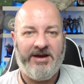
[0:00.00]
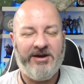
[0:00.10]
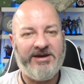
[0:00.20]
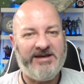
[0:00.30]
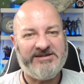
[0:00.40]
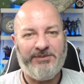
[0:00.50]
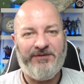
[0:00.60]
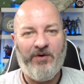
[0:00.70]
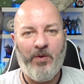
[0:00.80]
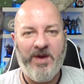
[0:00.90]
Okay, so
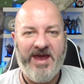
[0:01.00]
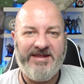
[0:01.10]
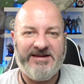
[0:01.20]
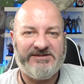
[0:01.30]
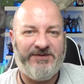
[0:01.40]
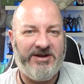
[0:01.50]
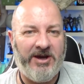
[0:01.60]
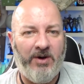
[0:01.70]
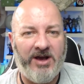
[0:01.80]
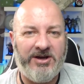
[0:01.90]
before we end this
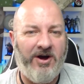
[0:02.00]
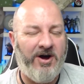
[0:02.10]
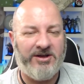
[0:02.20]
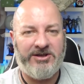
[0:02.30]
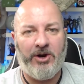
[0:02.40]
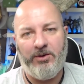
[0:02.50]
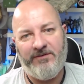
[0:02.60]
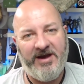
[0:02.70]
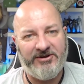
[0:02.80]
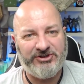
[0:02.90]
video, I can't go
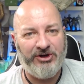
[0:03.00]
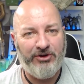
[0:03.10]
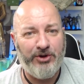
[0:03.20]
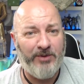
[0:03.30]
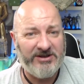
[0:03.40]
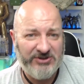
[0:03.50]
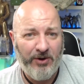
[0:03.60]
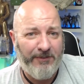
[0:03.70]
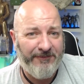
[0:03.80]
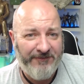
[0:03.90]
without showing you my
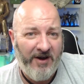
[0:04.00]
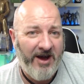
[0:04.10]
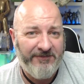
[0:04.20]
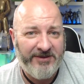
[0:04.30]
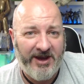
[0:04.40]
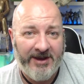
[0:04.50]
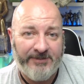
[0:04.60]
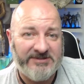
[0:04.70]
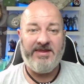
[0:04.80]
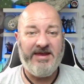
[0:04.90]
top 5
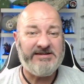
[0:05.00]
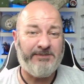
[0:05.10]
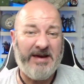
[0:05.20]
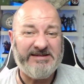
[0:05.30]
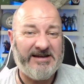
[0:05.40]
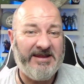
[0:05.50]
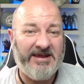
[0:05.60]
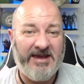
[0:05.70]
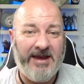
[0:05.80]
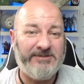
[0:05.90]
games. And these are basically
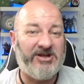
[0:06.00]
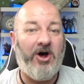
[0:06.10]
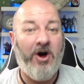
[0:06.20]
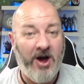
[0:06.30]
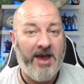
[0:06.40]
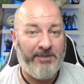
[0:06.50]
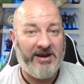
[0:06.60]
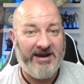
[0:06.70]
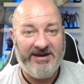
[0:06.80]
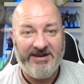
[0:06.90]
the games that I
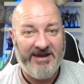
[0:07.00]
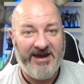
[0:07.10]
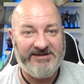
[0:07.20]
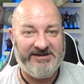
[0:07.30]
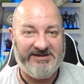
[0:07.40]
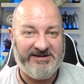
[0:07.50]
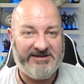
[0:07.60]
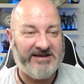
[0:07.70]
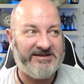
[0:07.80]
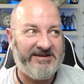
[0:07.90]
played in the 80s.
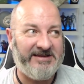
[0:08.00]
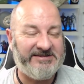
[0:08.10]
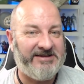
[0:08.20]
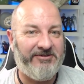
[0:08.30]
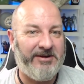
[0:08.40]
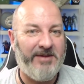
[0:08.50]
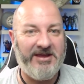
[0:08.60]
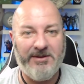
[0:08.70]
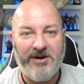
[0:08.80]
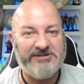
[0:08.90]
It doesn't necessarily
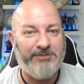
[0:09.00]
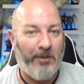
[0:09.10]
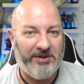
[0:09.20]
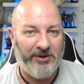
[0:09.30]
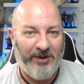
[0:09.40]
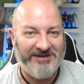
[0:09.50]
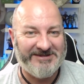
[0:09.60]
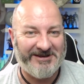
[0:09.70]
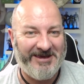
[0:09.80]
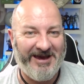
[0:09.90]
mean the most popular
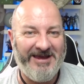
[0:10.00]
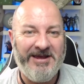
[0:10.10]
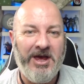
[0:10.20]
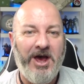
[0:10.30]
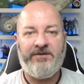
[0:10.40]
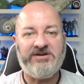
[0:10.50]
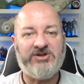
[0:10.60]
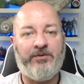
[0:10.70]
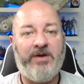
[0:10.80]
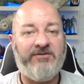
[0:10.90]
ones, okay?
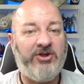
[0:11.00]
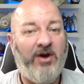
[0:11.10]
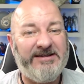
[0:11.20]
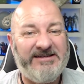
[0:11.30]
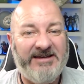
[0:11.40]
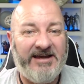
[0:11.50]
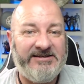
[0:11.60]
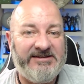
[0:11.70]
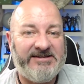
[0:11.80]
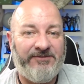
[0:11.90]
First off, we have a
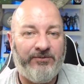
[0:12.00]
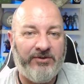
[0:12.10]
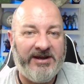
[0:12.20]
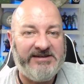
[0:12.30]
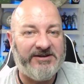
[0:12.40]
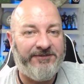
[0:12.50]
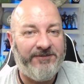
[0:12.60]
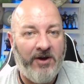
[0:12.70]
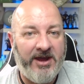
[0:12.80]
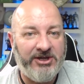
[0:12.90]
1987 release of
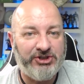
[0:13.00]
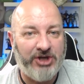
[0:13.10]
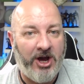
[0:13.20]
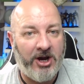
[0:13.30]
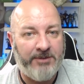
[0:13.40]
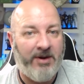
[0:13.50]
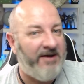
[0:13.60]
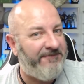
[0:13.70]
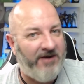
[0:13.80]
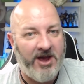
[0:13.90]
Flying Shark
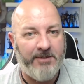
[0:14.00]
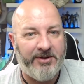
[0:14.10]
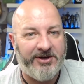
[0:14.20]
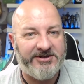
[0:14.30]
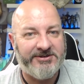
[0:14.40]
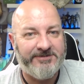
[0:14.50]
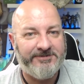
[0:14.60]
by Firebird.